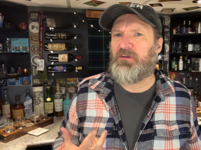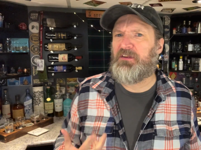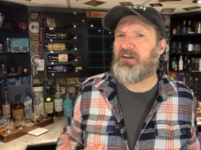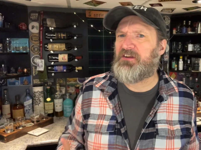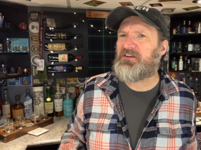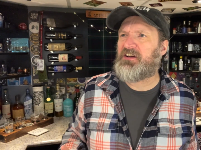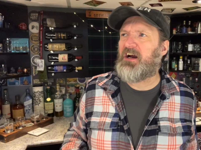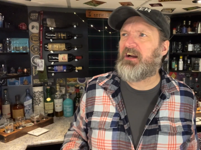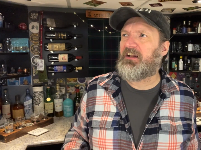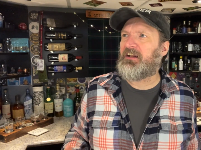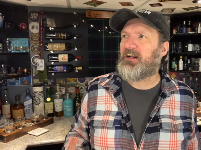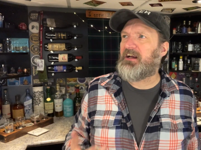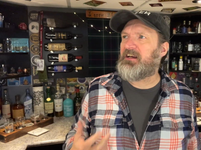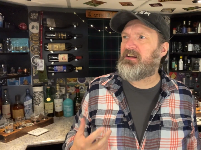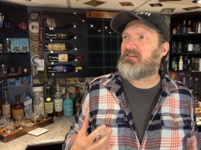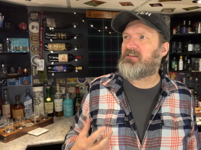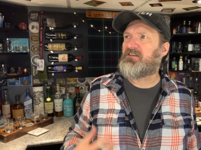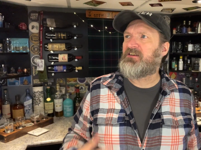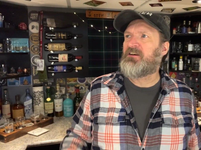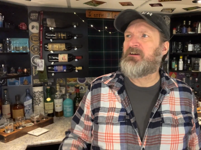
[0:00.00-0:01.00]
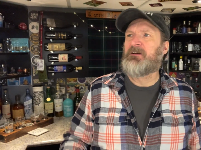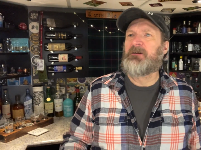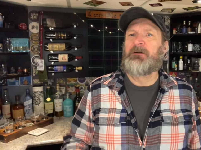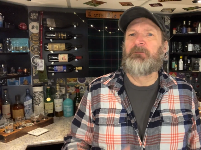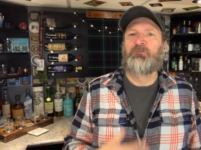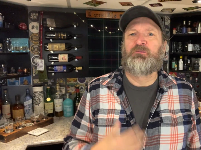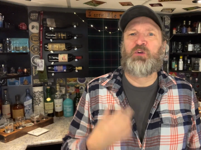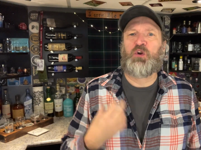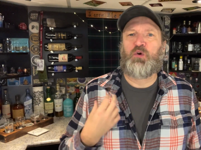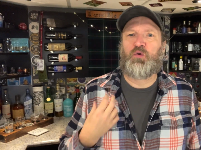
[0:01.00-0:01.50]
It's got a nice
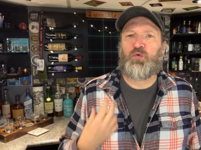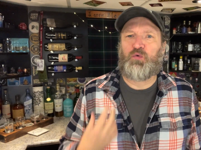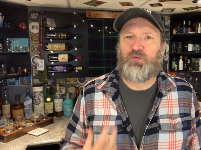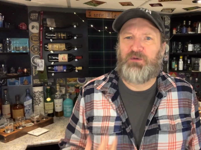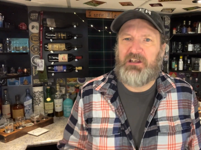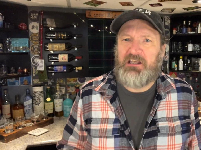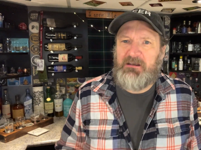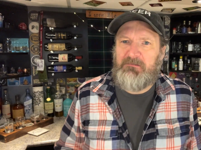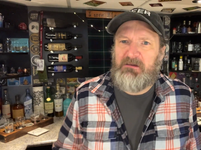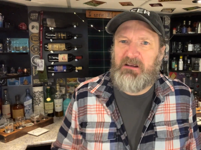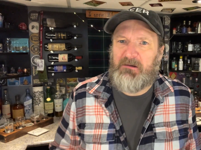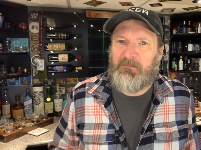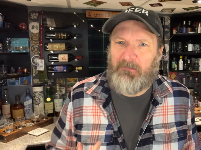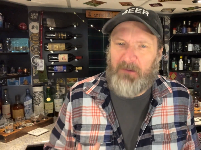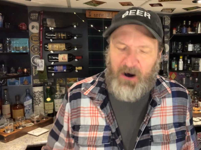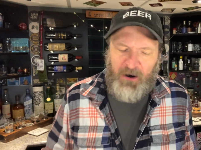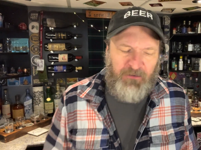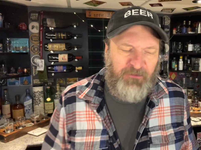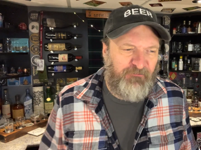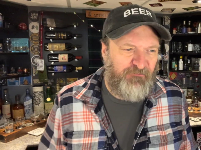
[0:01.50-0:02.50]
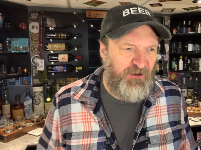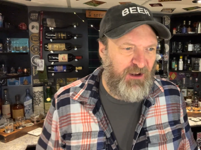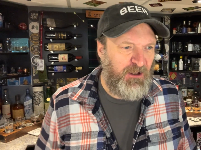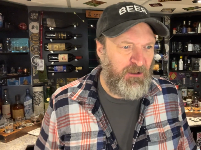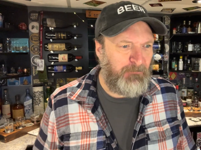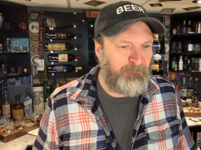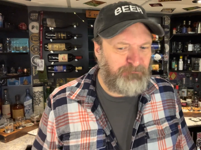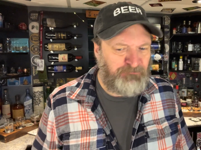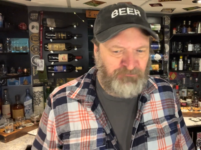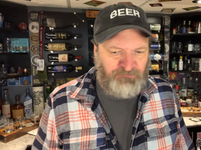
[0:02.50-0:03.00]
creamy
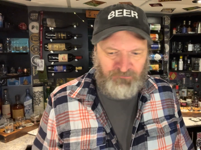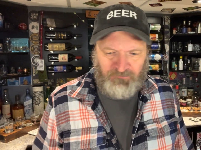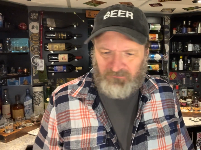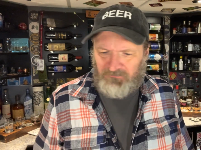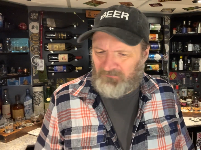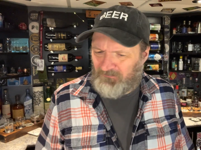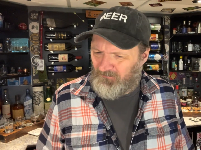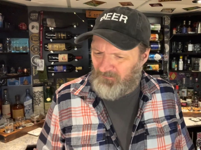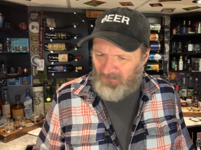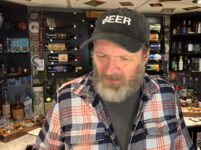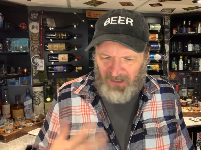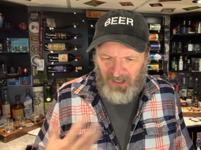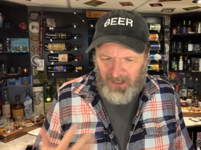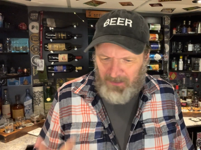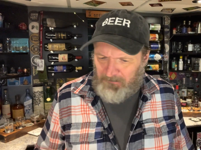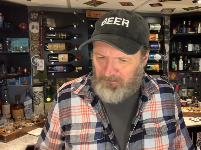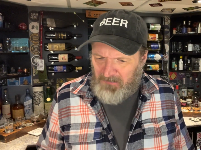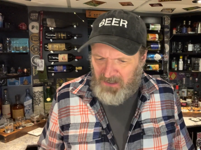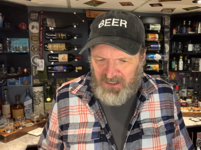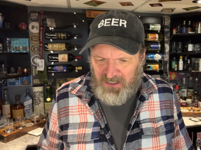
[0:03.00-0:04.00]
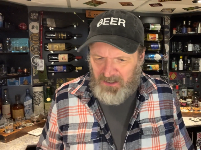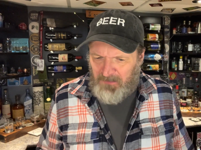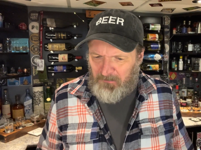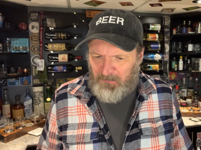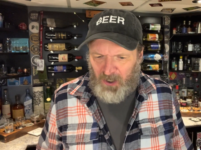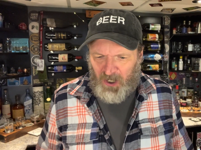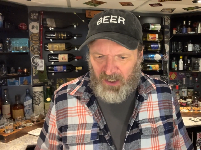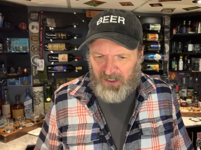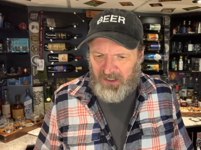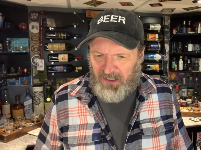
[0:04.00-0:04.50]
mouthfeel, like medium
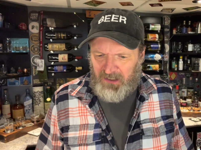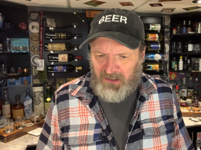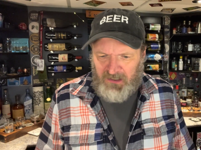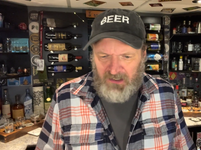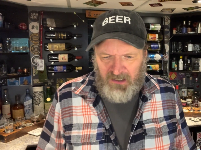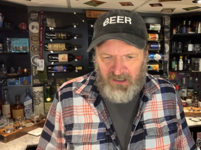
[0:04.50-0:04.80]
body.